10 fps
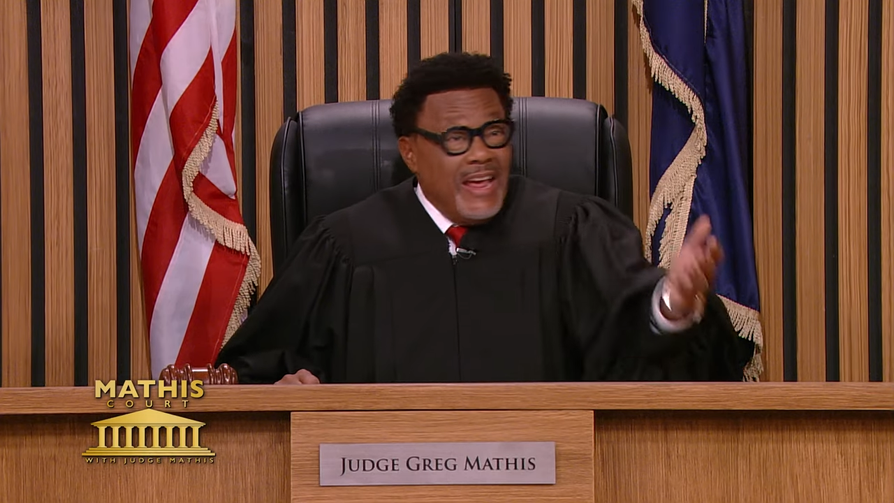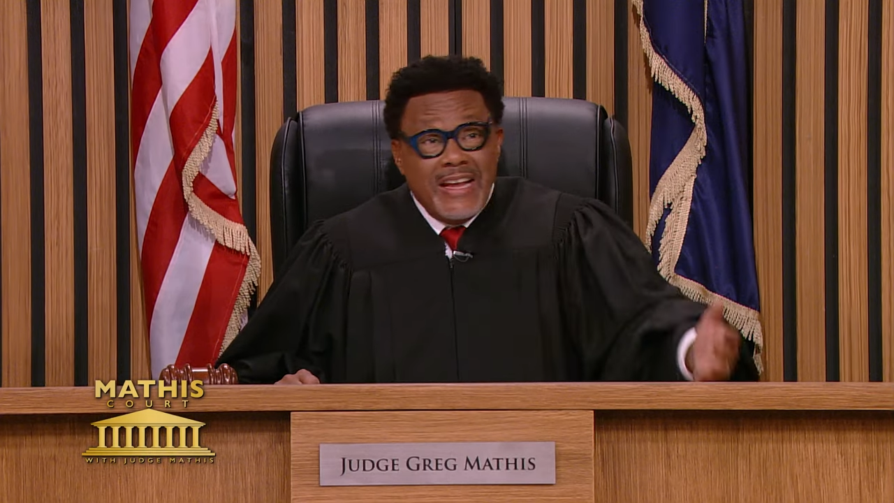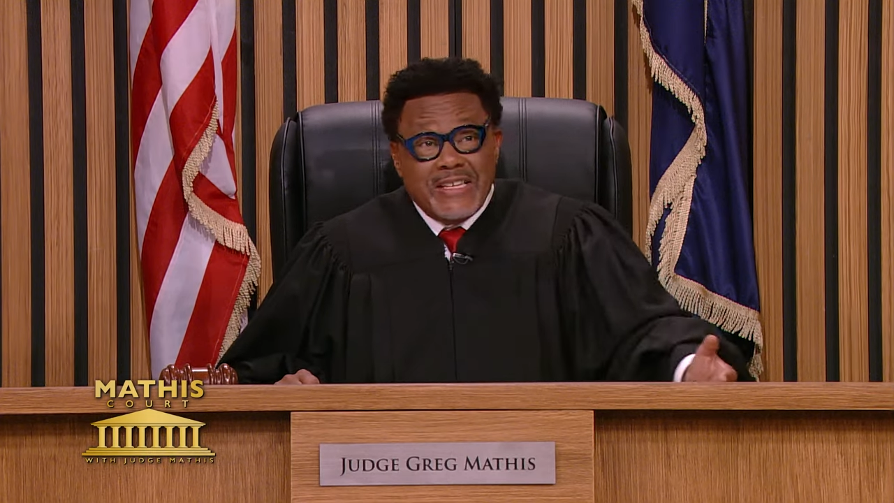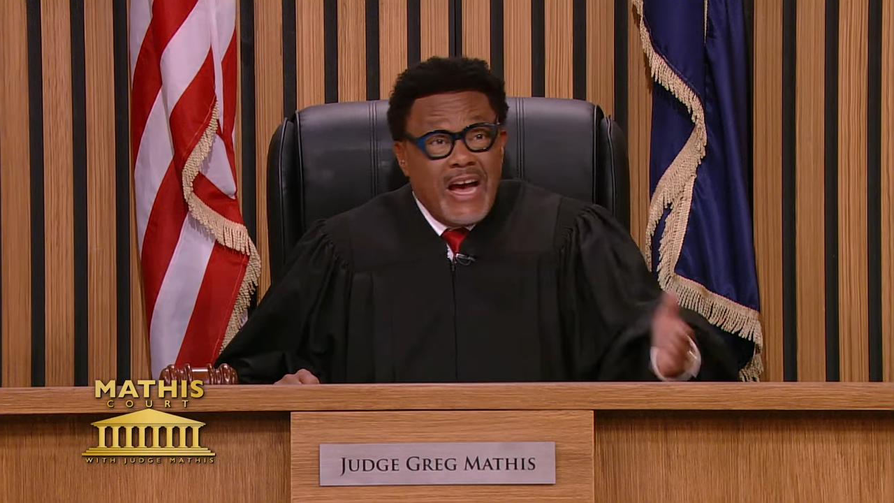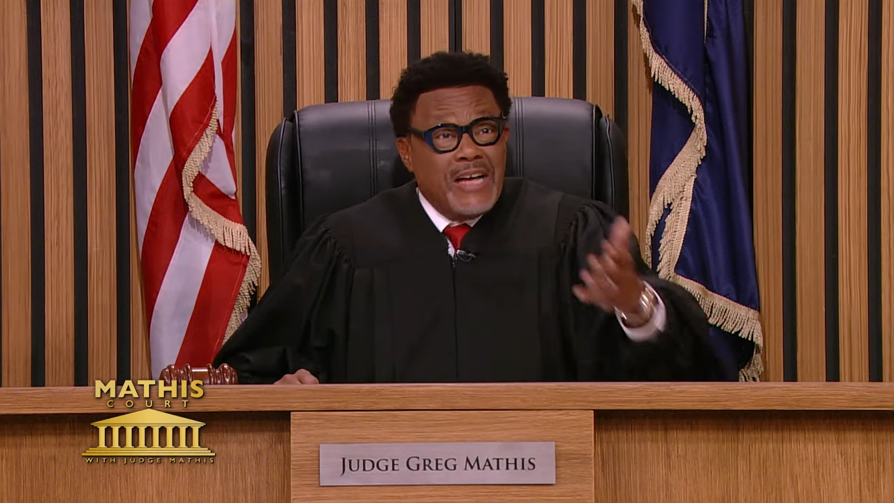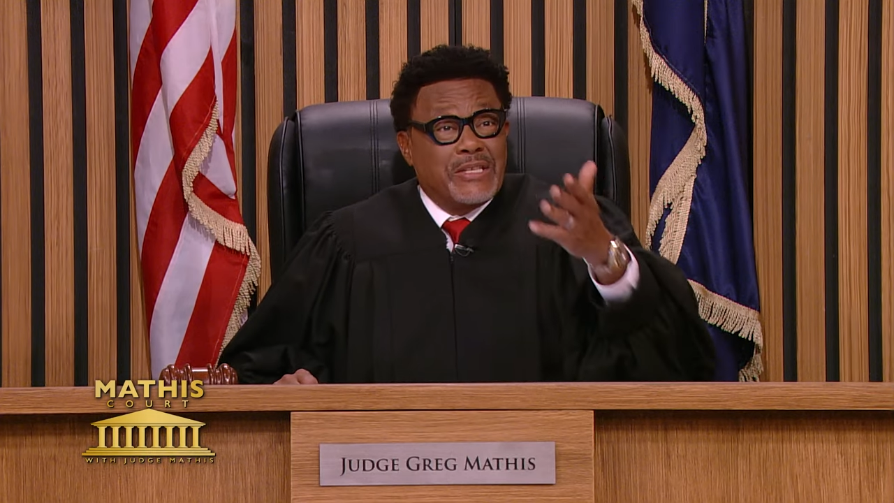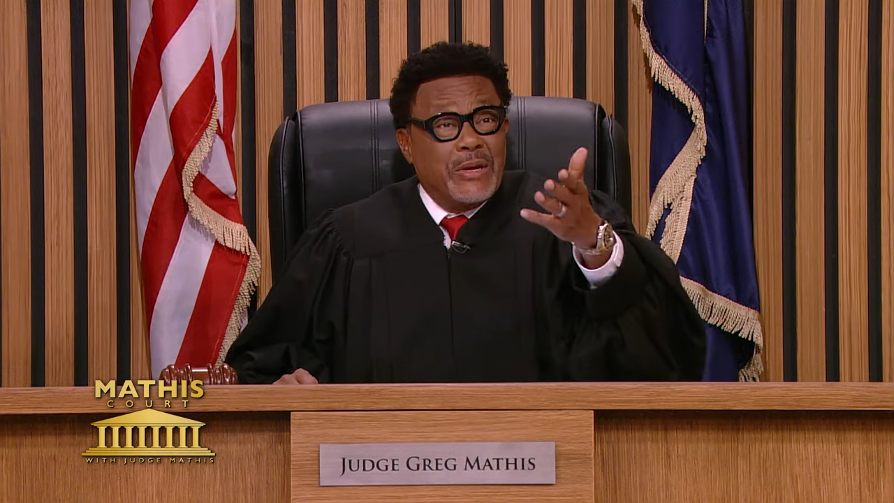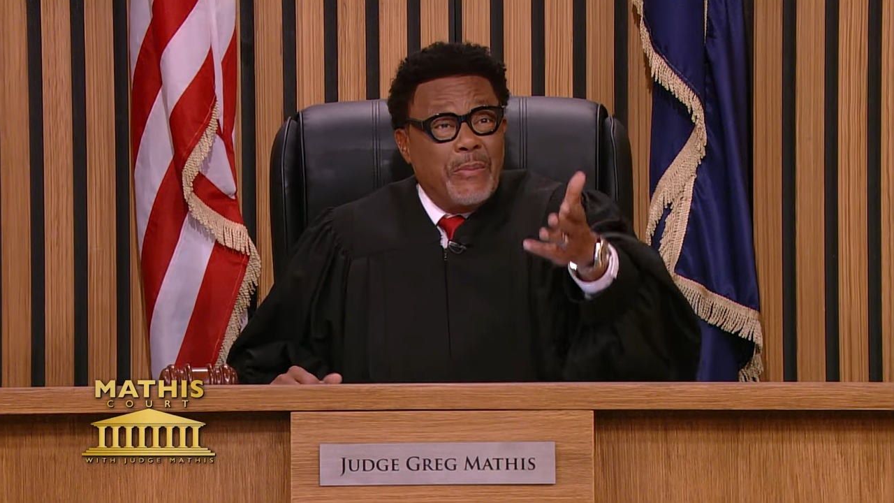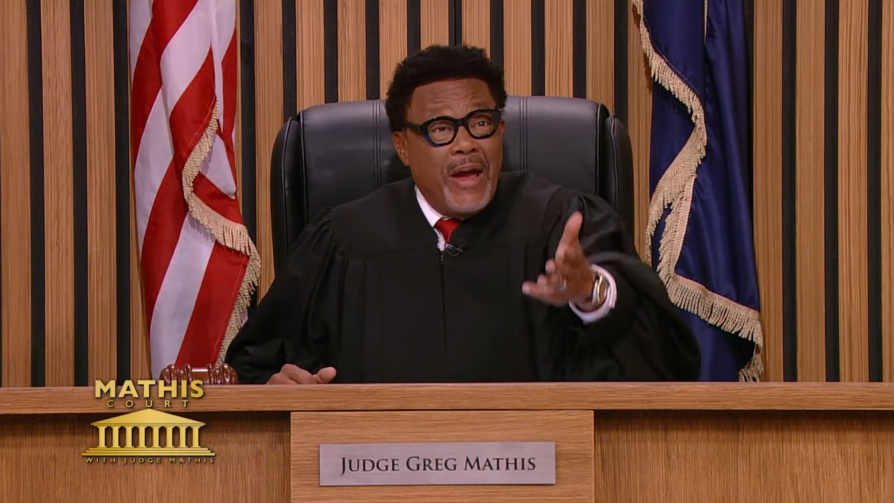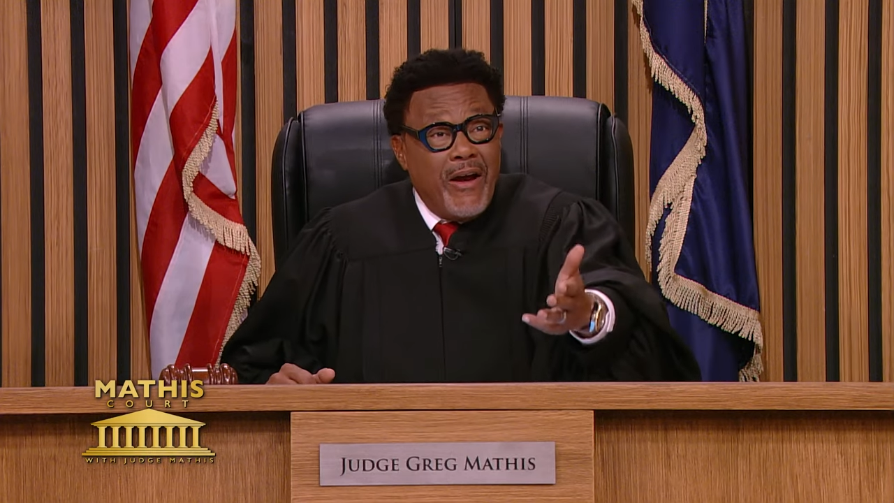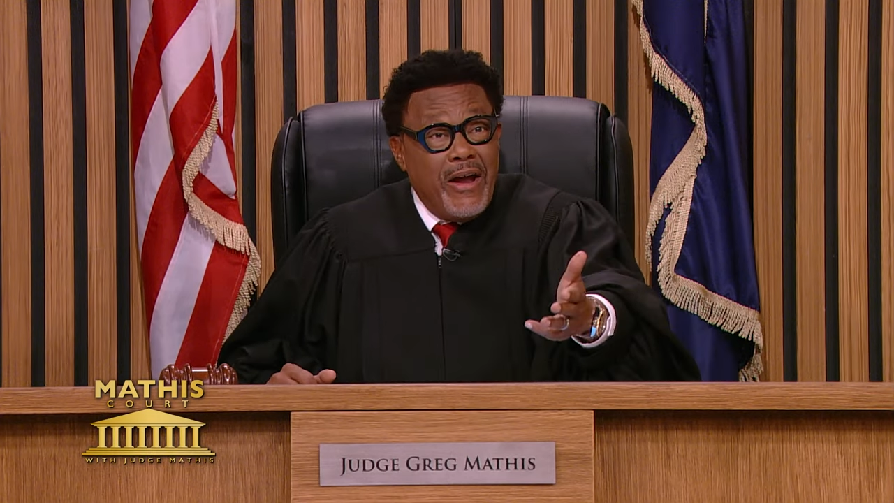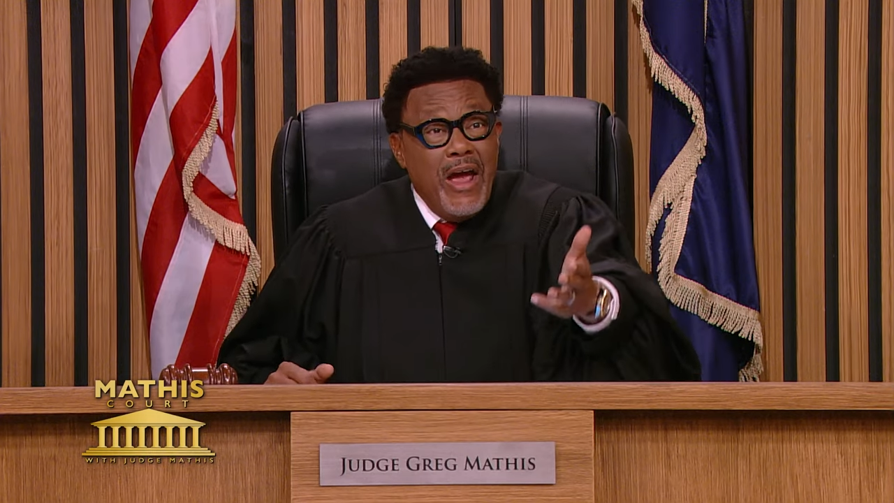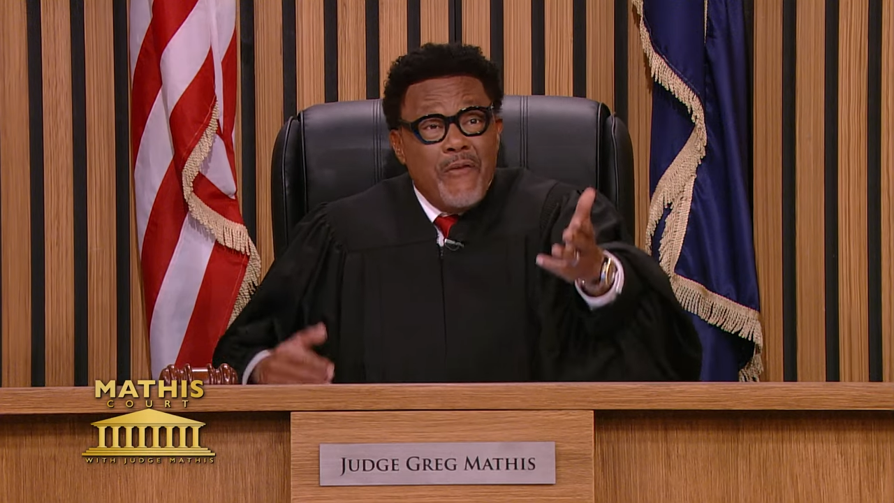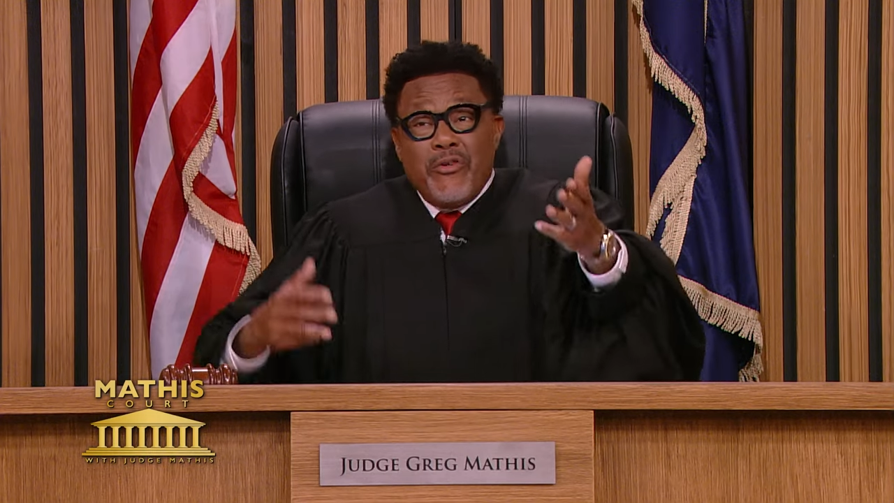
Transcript: It's customary